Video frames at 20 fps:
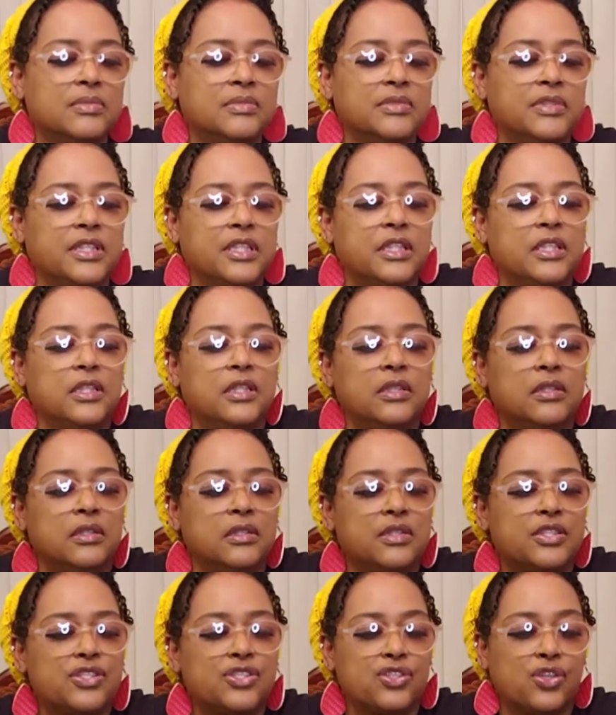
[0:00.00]
the
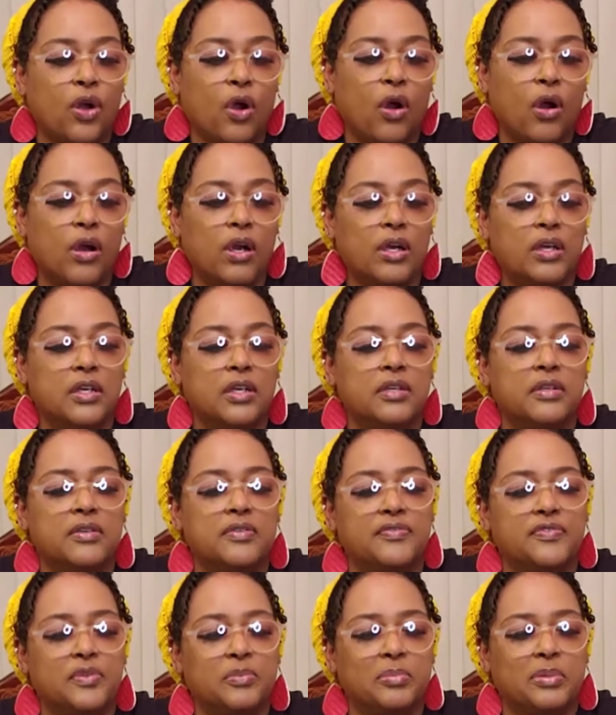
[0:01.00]
star
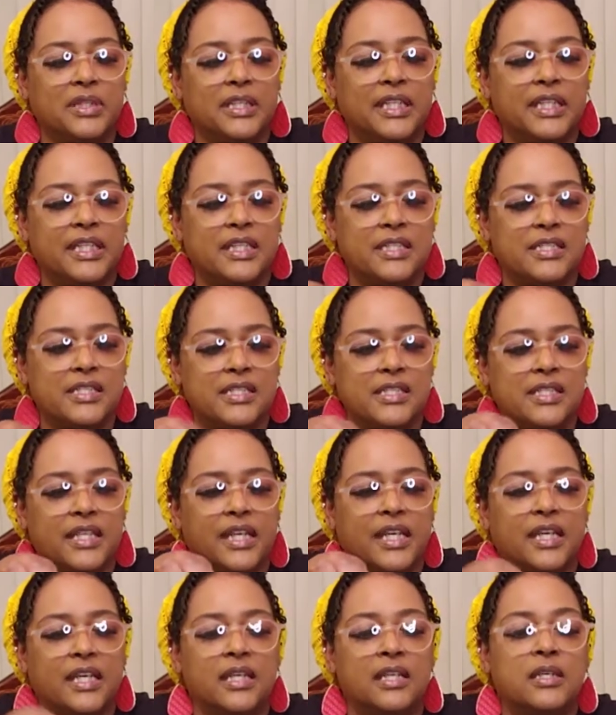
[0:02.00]
of the plate
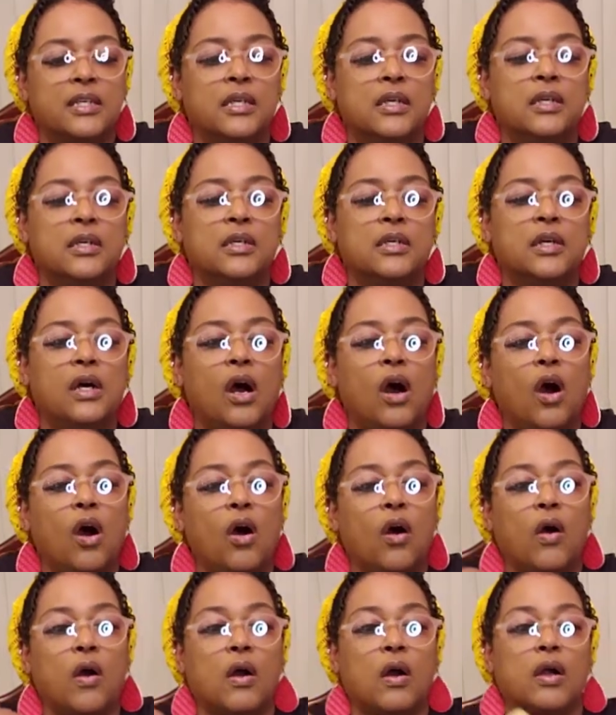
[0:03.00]
today
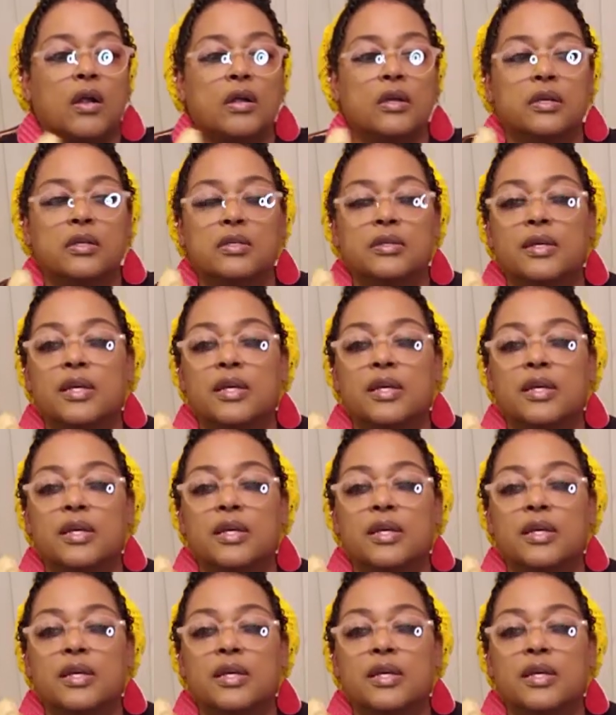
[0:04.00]
are,